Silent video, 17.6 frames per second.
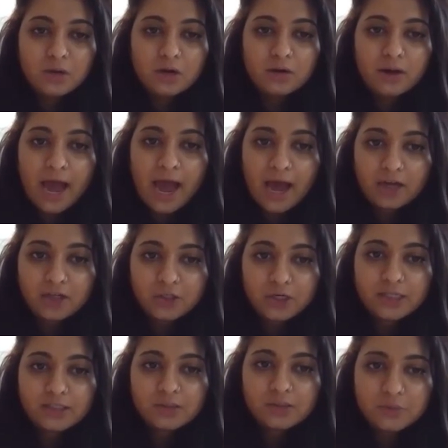our
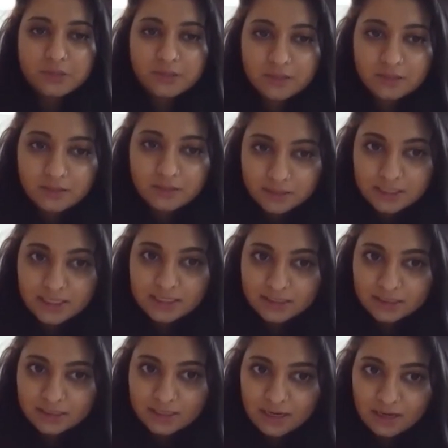address was
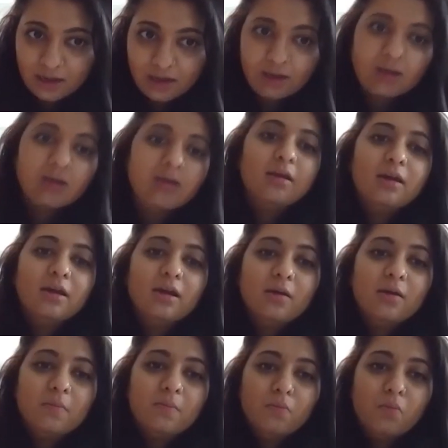DC,
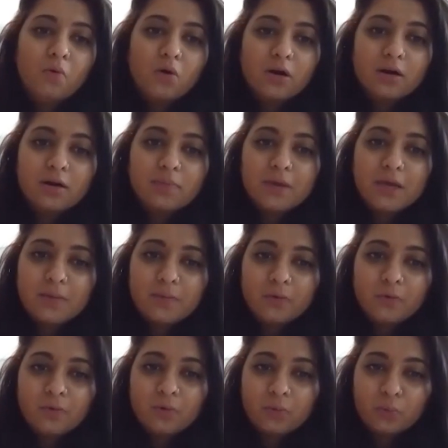more
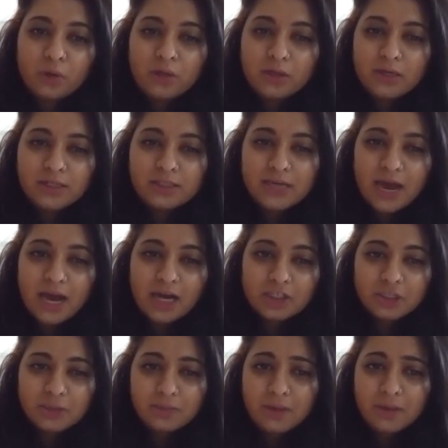people were willing to
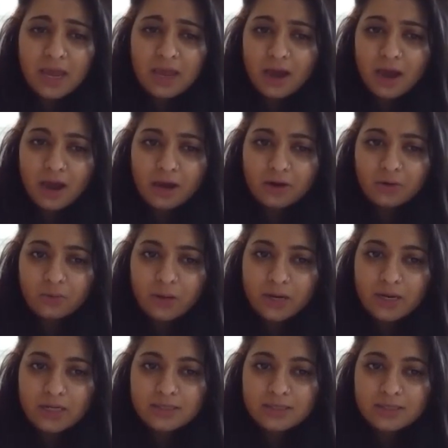actually pay higher
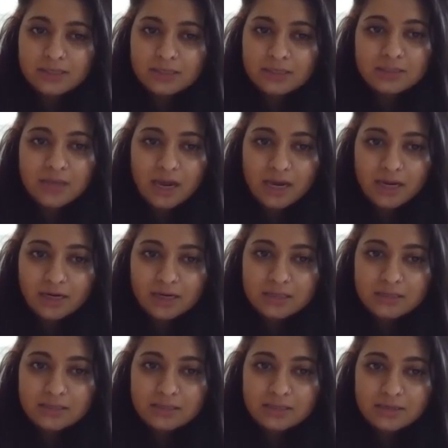rates and sign
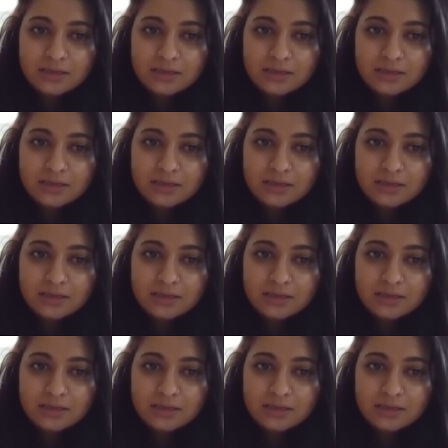us